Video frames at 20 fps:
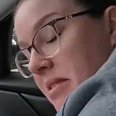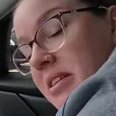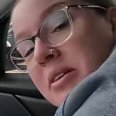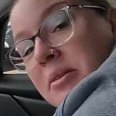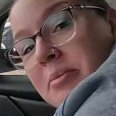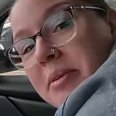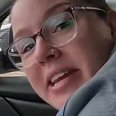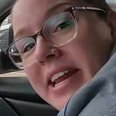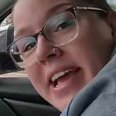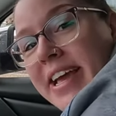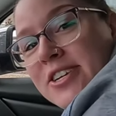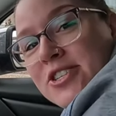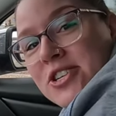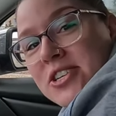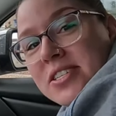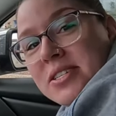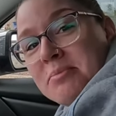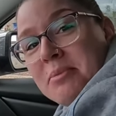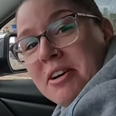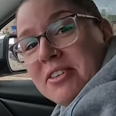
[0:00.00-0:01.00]
A little bit
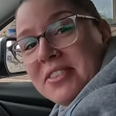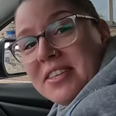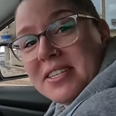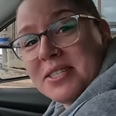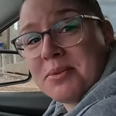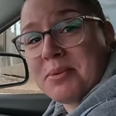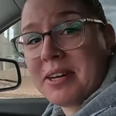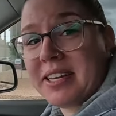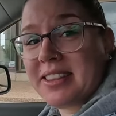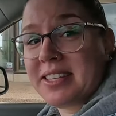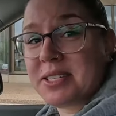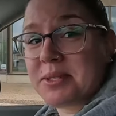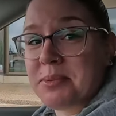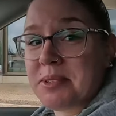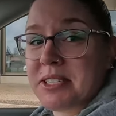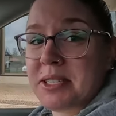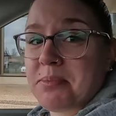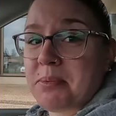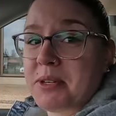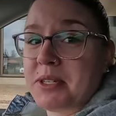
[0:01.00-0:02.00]
anxious about this one. This
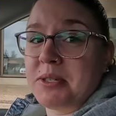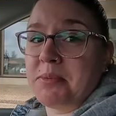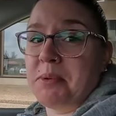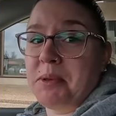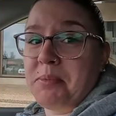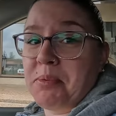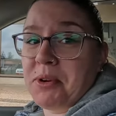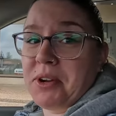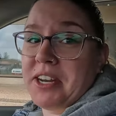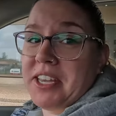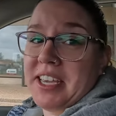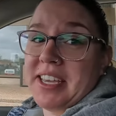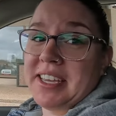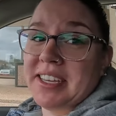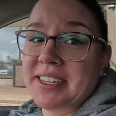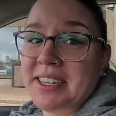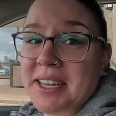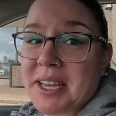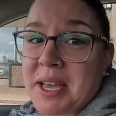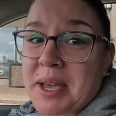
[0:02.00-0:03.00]
one's supposed to be pretty
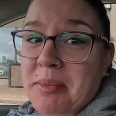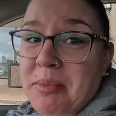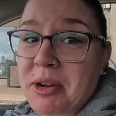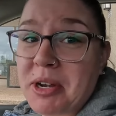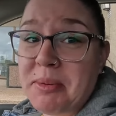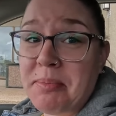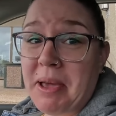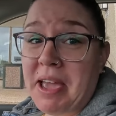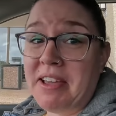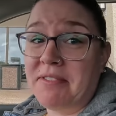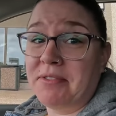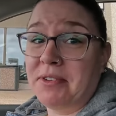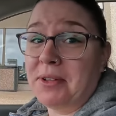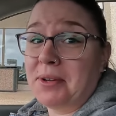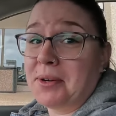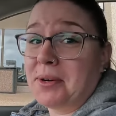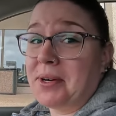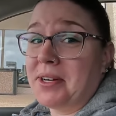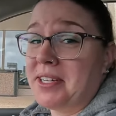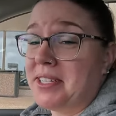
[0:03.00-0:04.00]
pretty painful
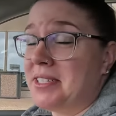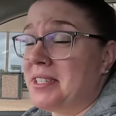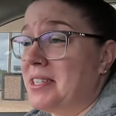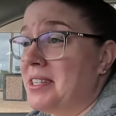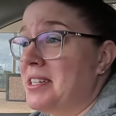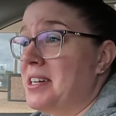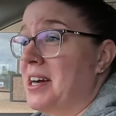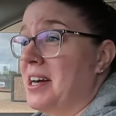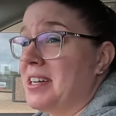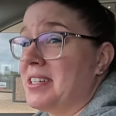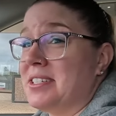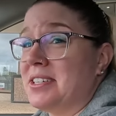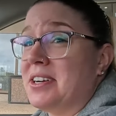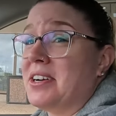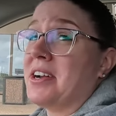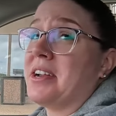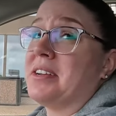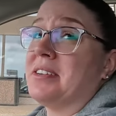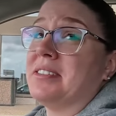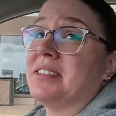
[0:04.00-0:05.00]
according to the
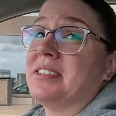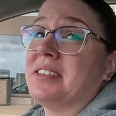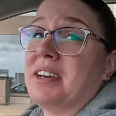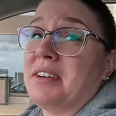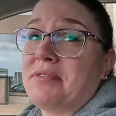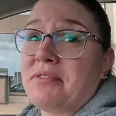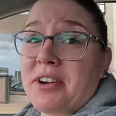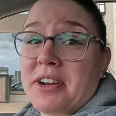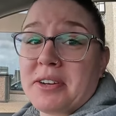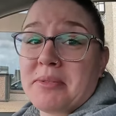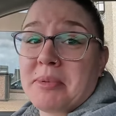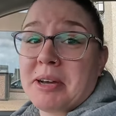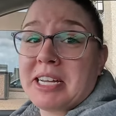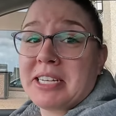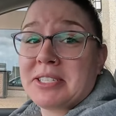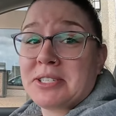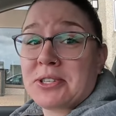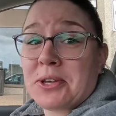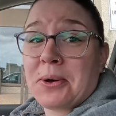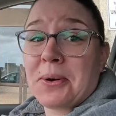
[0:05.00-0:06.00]
doctor and a friend of
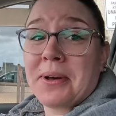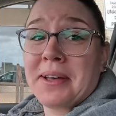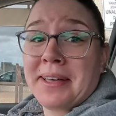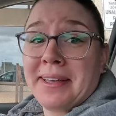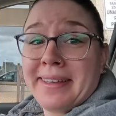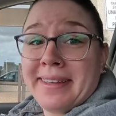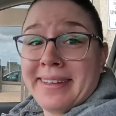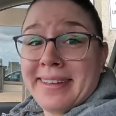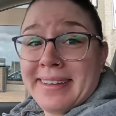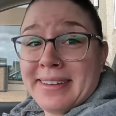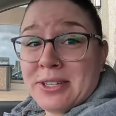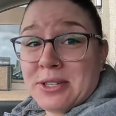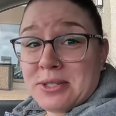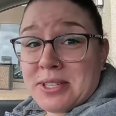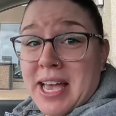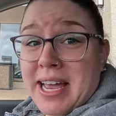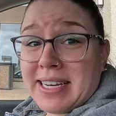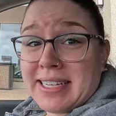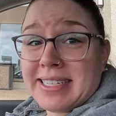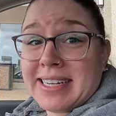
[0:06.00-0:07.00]
mine, so
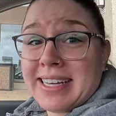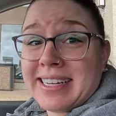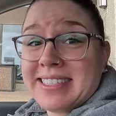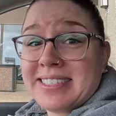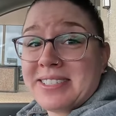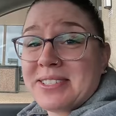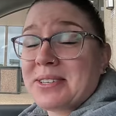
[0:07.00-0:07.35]
who's had it done.